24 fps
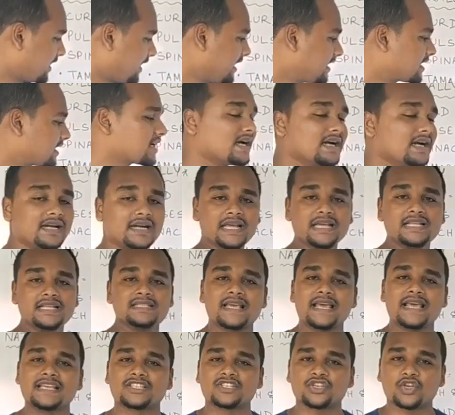it
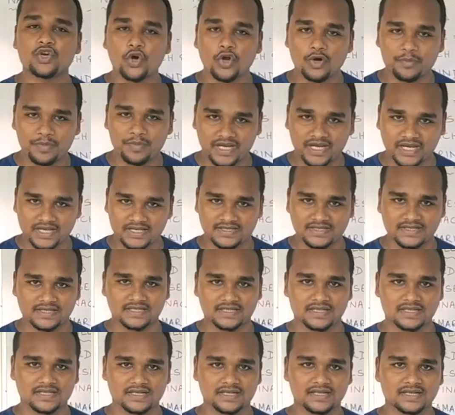contains ascorbic
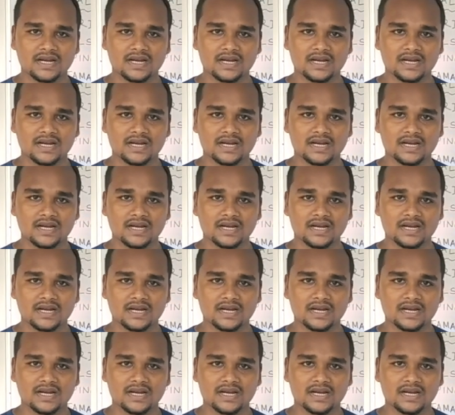acid.